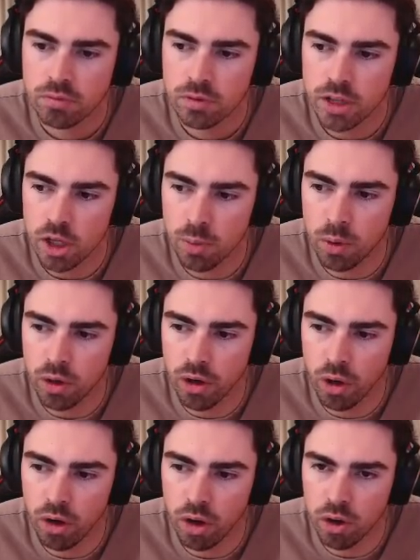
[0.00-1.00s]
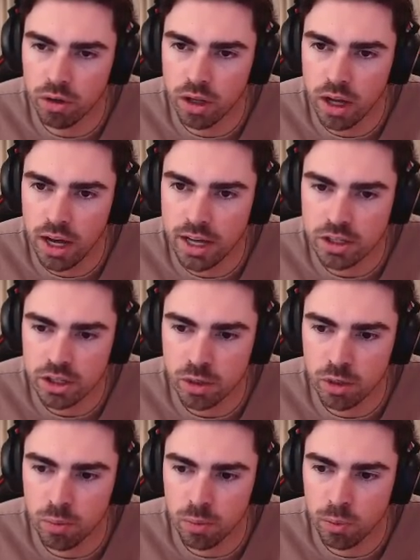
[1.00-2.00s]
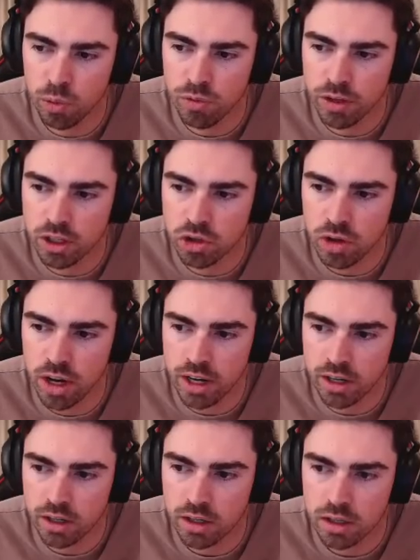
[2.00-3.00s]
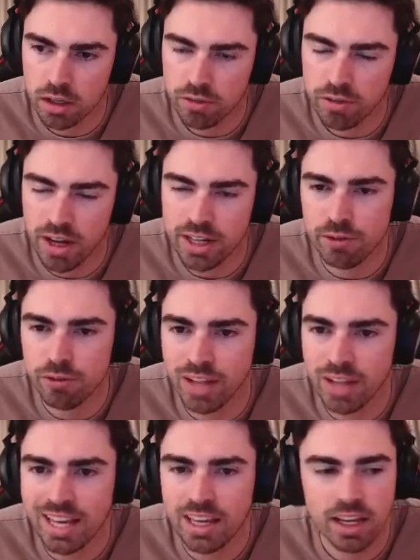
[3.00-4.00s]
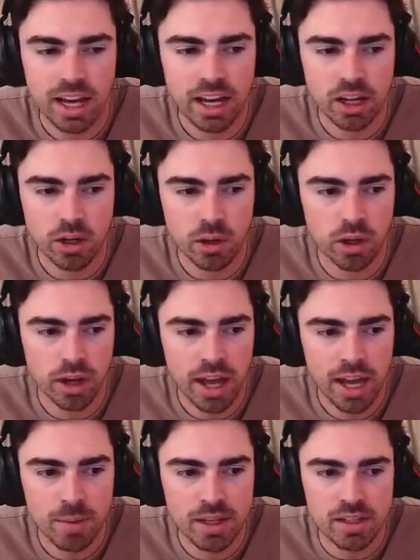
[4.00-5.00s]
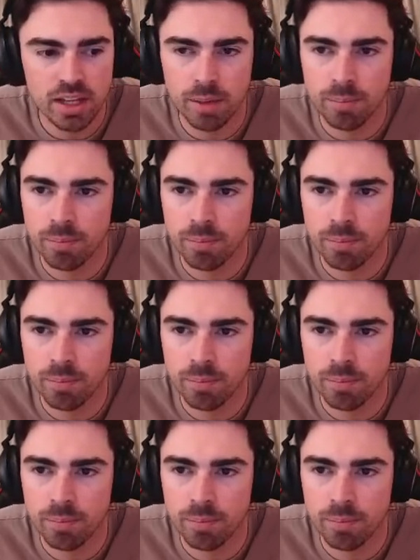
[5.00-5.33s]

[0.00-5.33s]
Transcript: Teleport not online, so you're going to move in, try and find a flanking angle on enemy team.